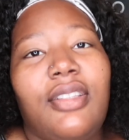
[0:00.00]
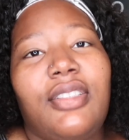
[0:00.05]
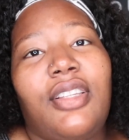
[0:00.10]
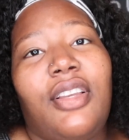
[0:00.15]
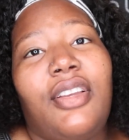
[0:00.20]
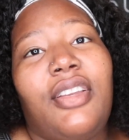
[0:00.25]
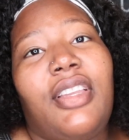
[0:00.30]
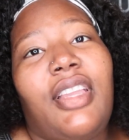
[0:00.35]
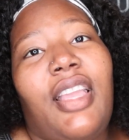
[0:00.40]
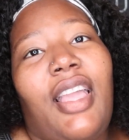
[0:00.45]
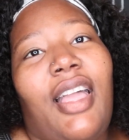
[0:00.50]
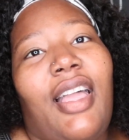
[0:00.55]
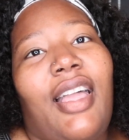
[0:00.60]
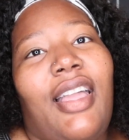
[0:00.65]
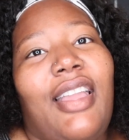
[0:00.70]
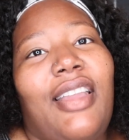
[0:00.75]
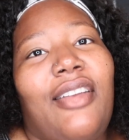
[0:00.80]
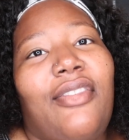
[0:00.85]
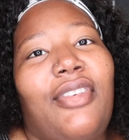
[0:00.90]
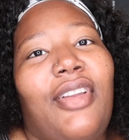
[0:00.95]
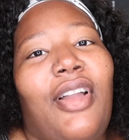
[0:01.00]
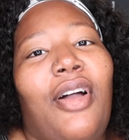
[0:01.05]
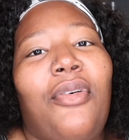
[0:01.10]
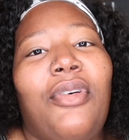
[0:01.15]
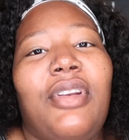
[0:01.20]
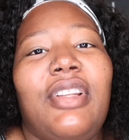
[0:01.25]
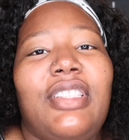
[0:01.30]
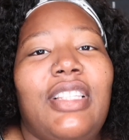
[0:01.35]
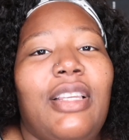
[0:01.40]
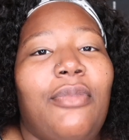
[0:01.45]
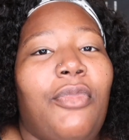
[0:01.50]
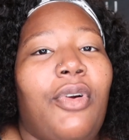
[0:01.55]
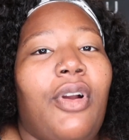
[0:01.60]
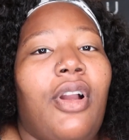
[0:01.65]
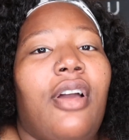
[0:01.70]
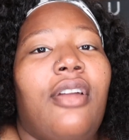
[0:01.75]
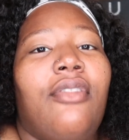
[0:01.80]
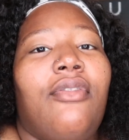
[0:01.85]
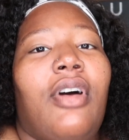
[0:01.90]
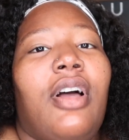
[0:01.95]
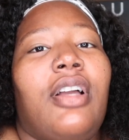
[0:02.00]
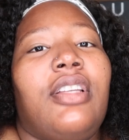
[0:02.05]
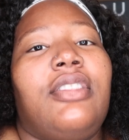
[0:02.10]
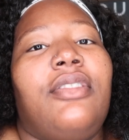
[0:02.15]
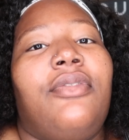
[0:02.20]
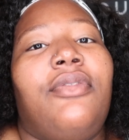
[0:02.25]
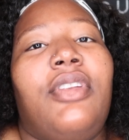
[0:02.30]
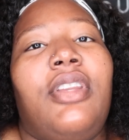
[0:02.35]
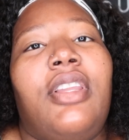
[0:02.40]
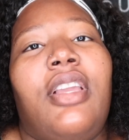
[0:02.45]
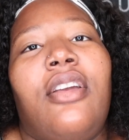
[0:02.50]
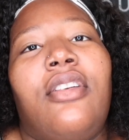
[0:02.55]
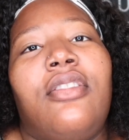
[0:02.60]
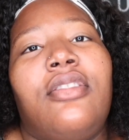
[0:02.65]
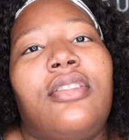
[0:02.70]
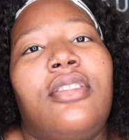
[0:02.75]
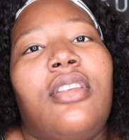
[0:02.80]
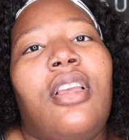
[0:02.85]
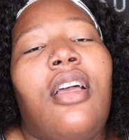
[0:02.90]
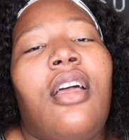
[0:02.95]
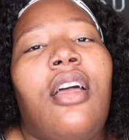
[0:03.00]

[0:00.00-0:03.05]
So yeah, if y'all want to see more unboxing videos,